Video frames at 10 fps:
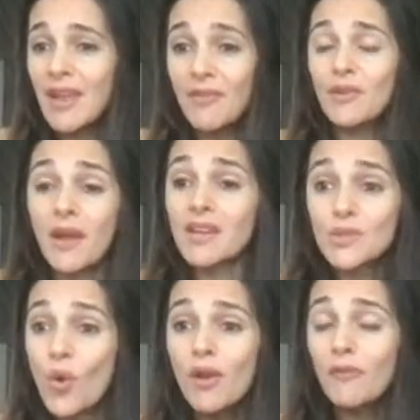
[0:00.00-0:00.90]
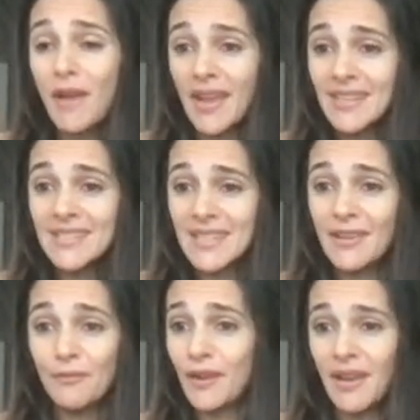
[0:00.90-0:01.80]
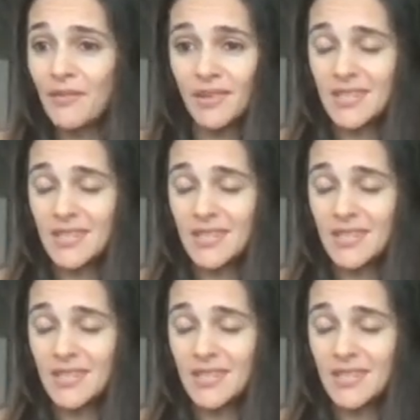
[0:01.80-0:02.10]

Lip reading: everyone, us all fine and safe forever,